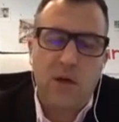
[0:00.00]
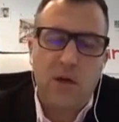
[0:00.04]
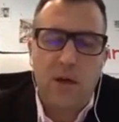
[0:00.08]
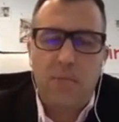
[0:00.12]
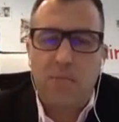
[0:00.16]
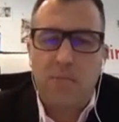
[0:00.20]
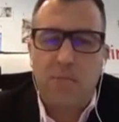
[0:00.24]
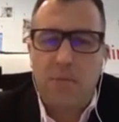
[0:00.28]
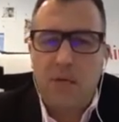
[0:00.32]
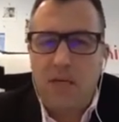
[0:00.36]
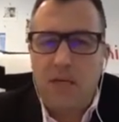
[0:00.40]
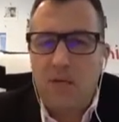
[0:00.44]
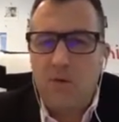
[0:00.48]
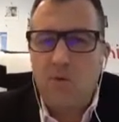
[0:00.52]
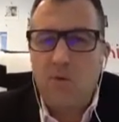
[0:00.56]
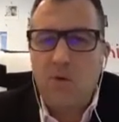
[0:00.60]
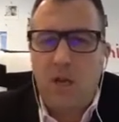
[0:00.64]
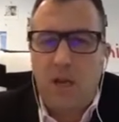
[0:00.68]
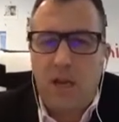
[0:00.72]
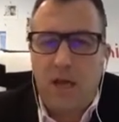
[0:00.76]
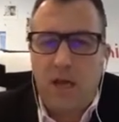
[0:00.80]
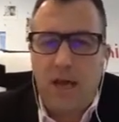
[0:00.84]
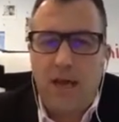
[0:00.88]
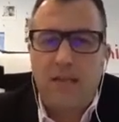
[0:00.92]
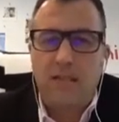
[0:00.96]
be
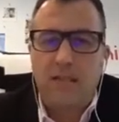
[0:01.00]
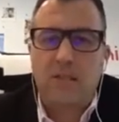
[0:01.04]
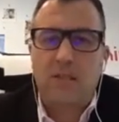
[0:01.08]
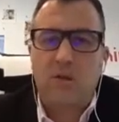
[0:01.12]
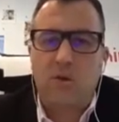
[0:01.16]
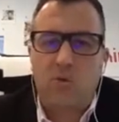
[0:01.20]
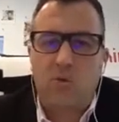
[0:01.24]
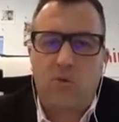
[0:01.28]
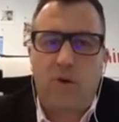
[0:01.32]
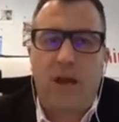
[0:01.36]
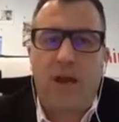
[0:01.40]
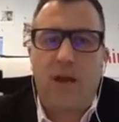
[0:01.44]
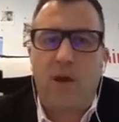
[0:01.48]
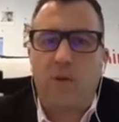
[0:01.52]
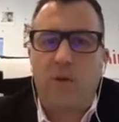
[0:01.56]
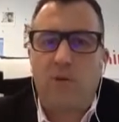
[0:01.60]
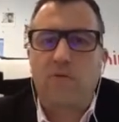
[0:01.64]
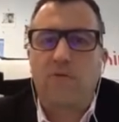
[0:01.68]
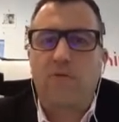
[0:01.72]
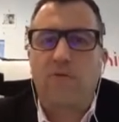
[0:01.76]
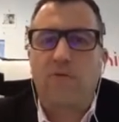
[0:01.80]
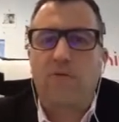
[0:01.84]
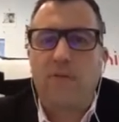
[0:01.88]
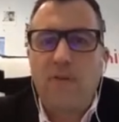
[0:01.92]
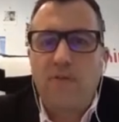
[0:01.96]
utilized around
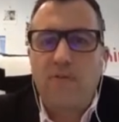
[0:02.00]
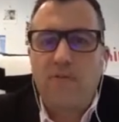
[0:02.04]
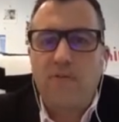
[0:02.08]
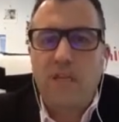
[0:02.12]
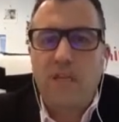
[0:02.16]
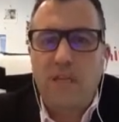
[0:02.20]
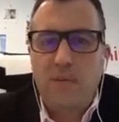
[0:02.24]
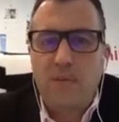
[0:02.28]
50%.